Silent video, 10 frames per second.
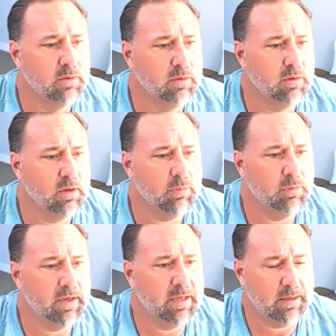I'll put my
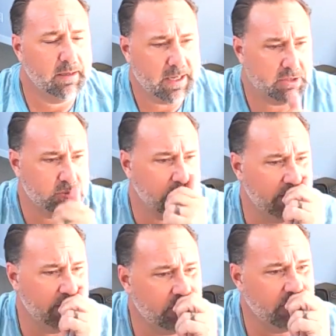uh, Patreon if you
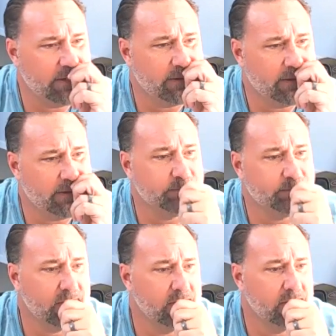wanna
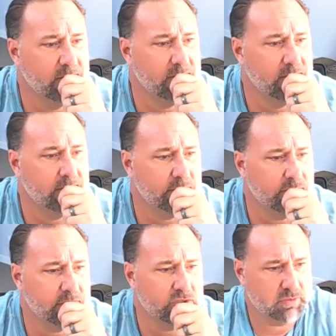if you wanna
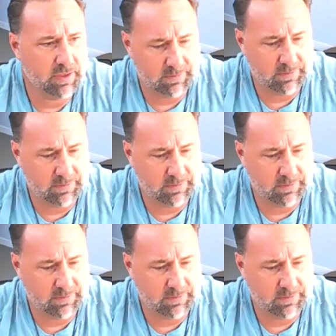join.